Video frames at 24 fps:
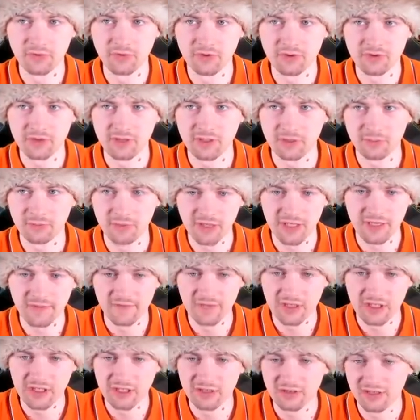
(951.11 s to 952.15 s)
war score that we're
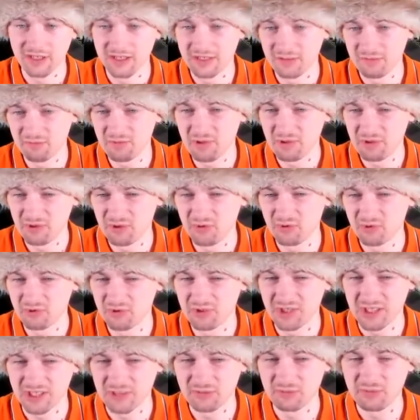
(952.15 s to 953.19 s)
having here, and we
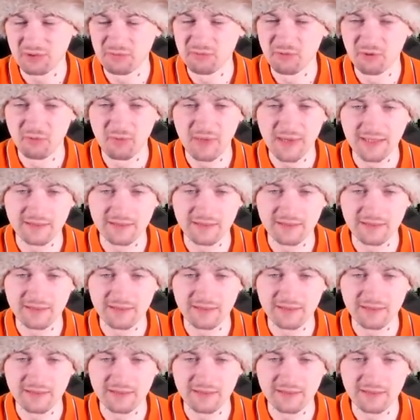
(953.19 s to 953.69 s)
should just win more